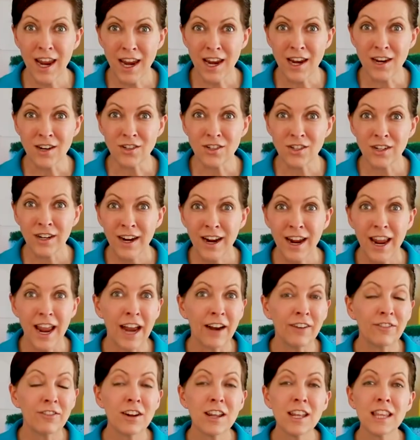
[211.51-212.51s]
age.
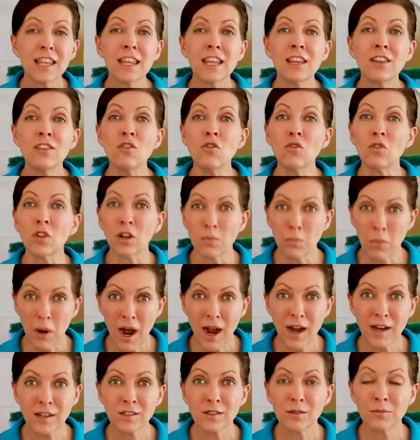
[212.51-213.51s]
Everything you could
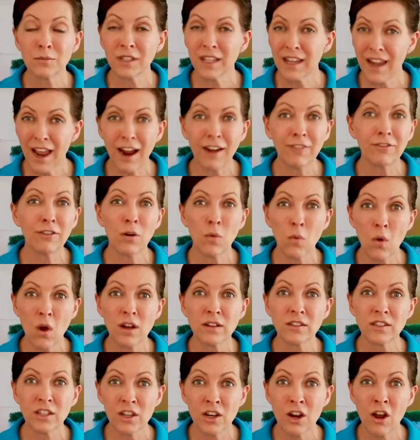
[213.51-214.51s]
possibly ever
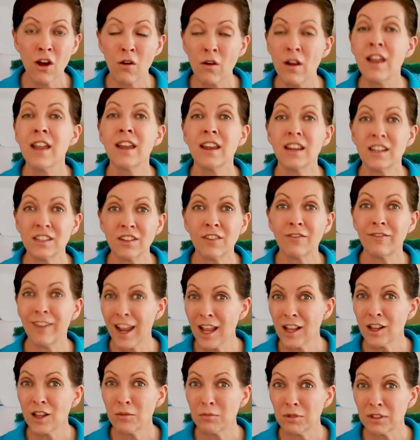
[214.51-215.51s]
want to know is
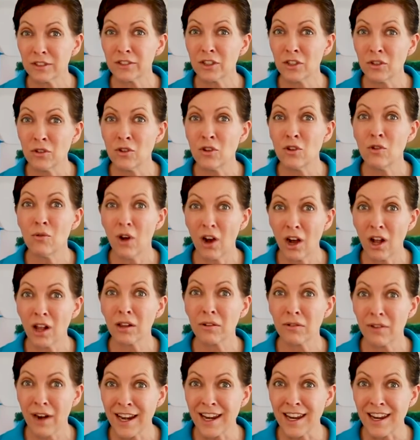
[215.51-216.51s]
available to you
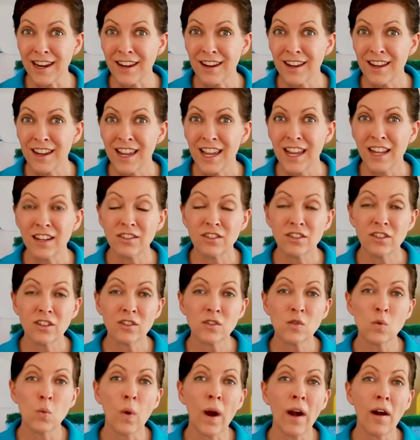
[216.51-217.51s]
already. It's
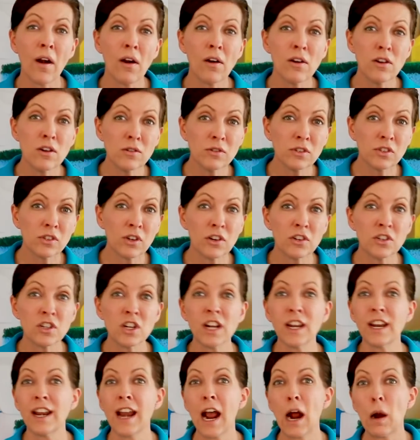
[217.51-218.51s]
just where are you
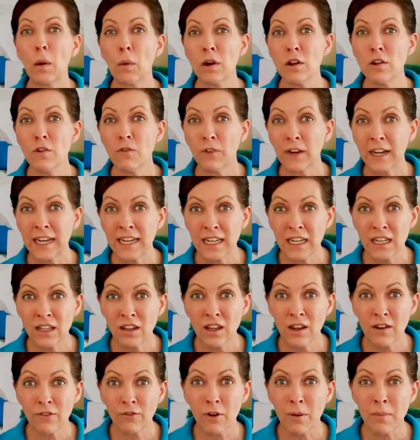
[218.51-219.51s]
searching and how are you finding
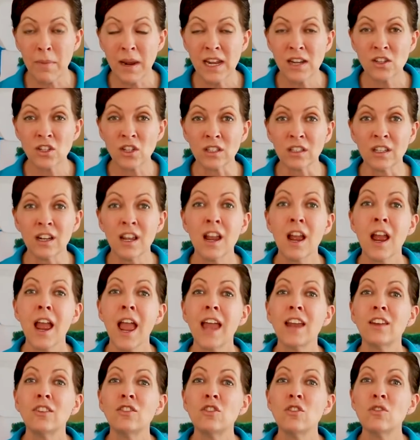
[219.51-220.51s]
the information?
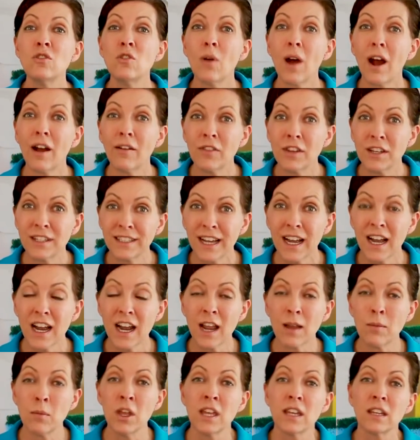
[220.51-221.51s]
And do you have the
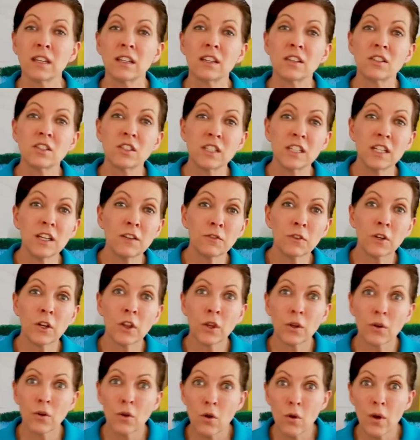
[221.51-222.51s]
time to sift
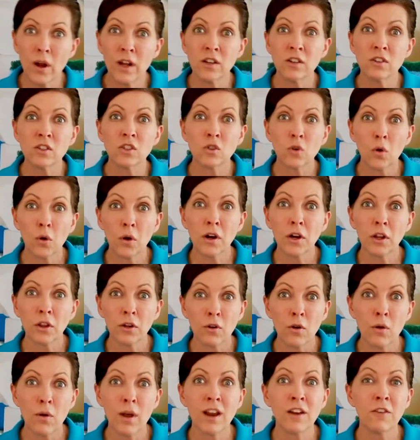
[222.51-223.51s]
through and sort
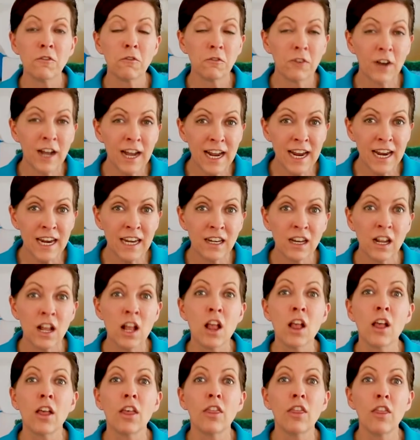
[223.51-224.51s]
through and find
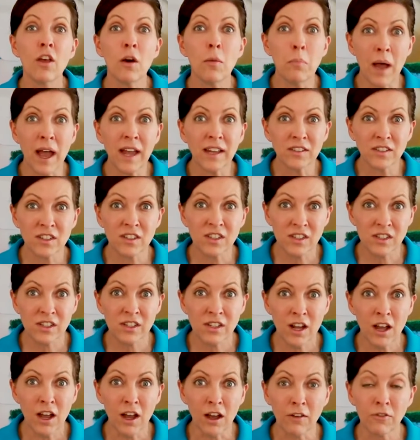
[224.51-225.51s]
the best
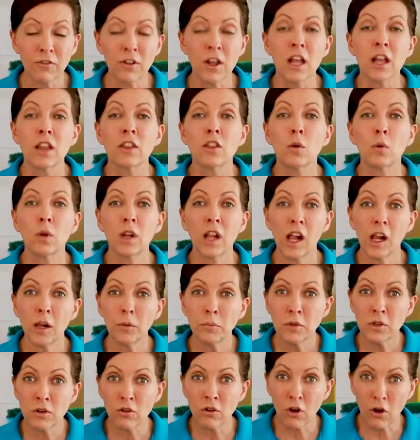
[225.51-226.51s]
stuff that will
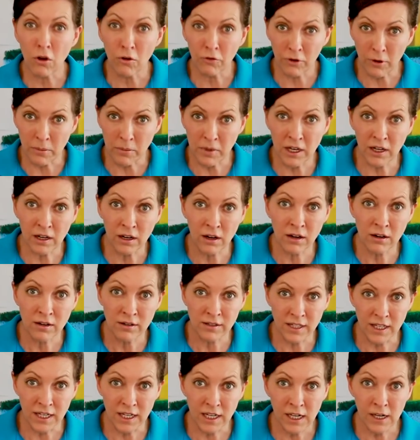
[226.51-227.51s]
help you grow from here
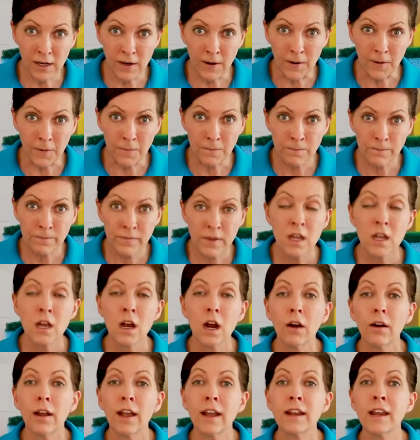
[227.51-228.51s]
to here?
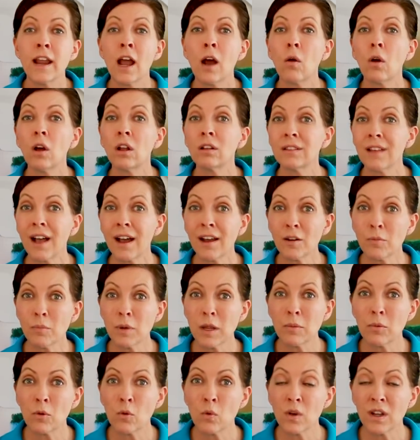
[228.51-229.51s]
All right, now a lot of
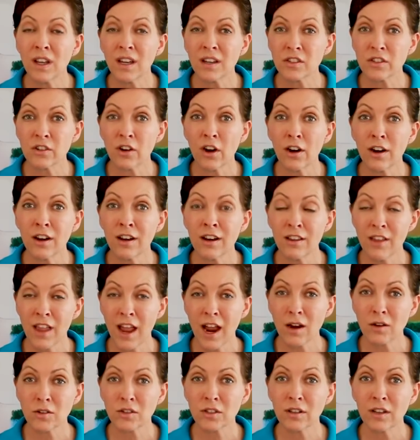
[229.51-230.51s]
people will get started in
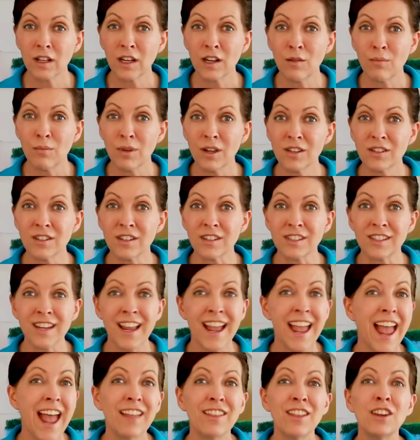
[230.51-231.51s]
the house cleaning business
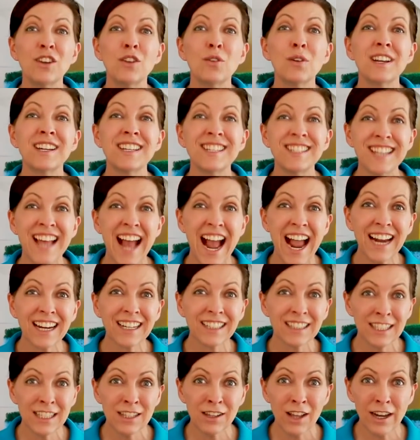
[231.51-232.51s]
and they do
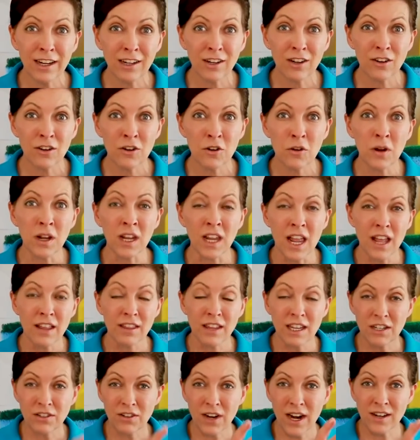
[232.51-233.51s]
exactly like you're doing.
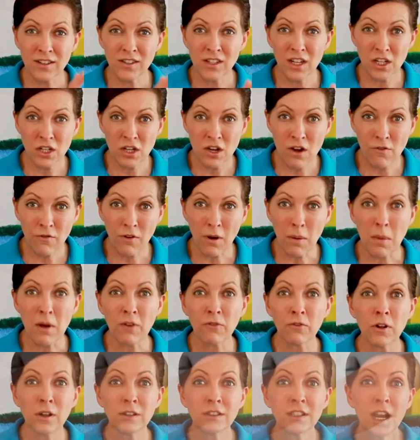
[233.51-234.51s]
They transition from
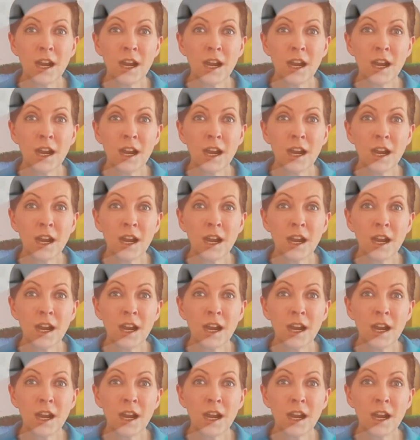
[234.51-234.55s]
a full